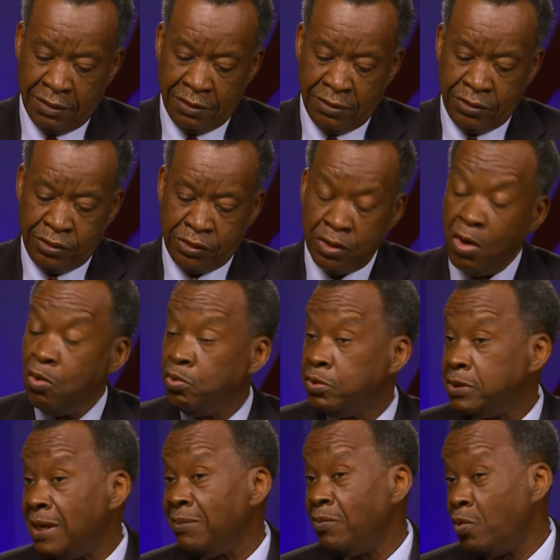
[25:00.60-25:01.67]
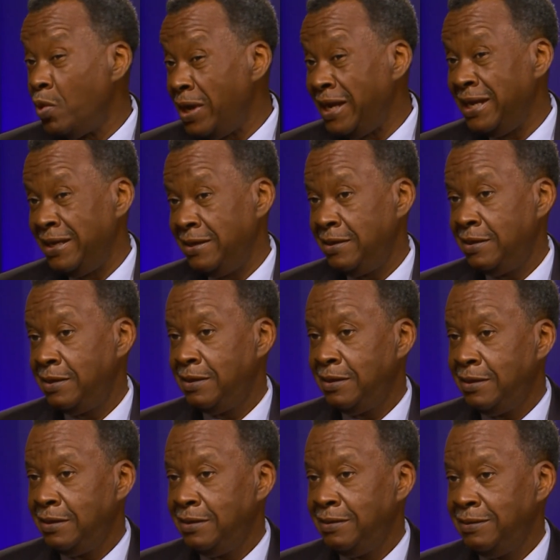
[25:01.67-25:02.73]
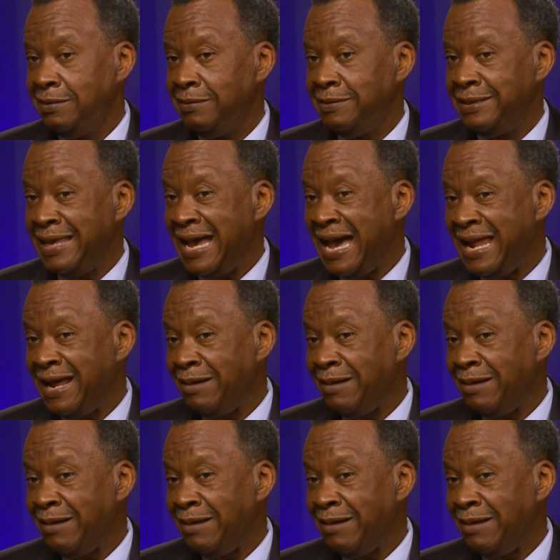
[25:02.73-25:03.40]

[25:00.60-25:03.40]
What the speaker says: show some way that